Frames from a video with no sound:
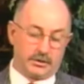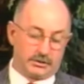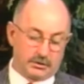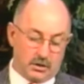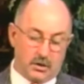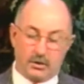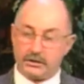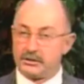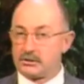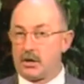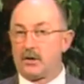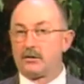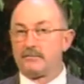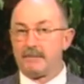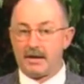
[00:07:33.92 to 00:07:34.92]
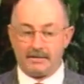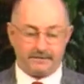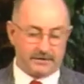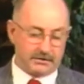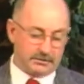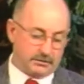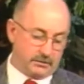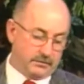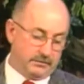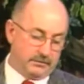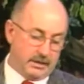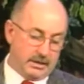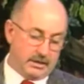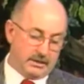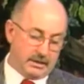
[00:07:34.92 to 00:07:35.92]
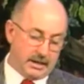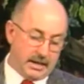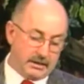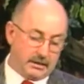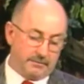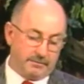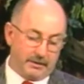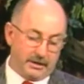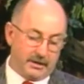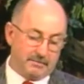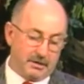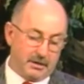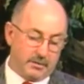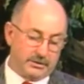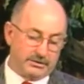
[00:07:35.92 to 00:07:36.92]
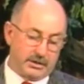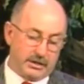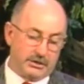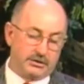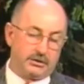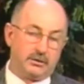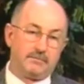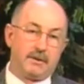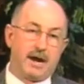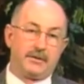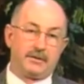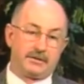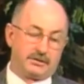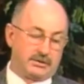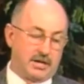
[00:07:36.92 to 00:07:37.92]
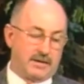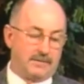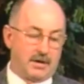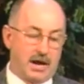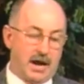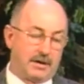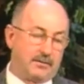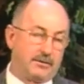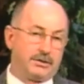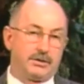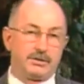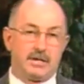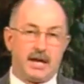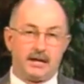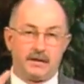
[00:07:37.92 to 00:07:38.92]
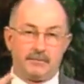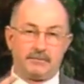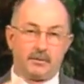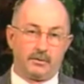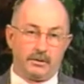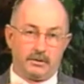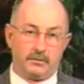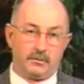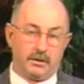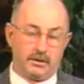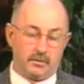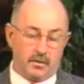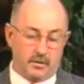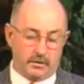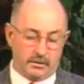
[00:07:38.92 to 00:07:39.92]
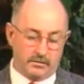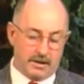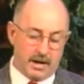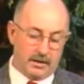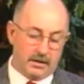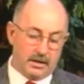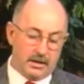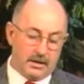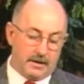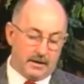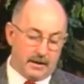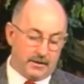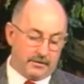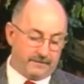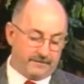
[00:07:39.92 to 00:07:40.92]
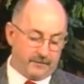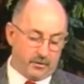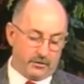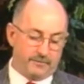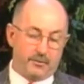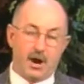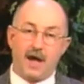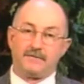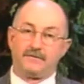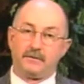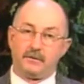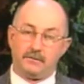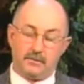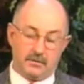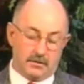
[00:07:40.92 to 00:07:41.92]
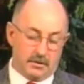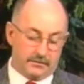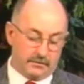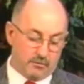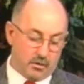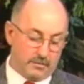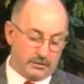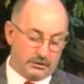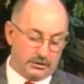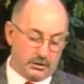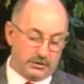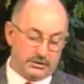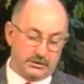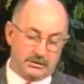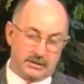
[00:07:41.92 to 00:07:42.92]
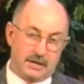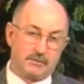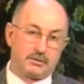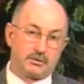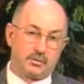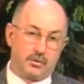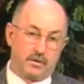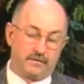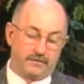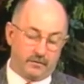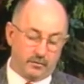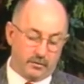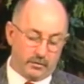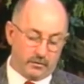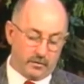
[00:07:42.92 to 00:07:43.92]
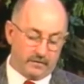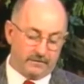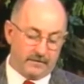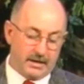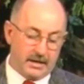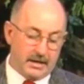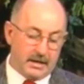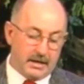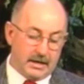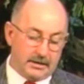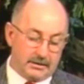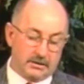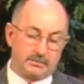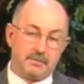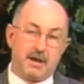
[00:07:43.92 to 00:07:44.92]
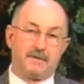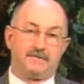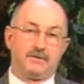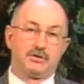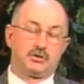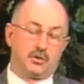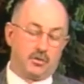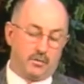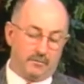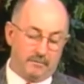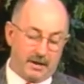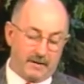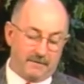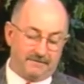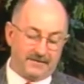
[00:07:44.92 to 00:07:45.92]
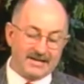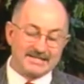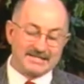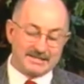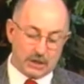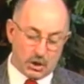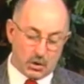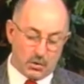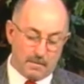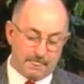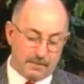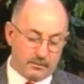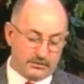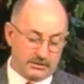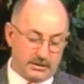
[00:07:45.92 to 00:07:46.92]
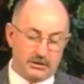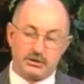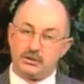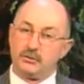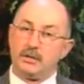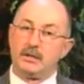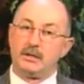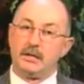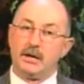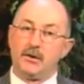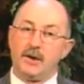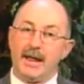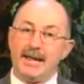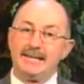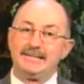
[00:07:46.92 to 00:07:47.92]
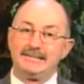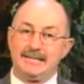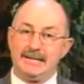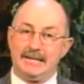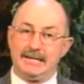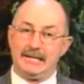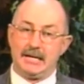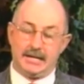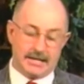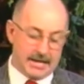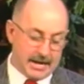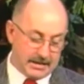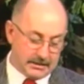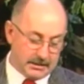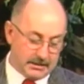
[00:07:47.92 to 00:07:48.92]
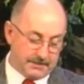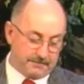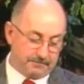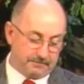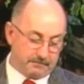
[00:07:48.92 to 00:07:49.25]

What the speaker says: what it's called the manifesto, that ended polygamy was issued by this same guy that we just had up there, we quoted about, the fourth prophet of the Mormon Church. His name was Wilford Woodruff, and this manifesto was issued in the year 1890.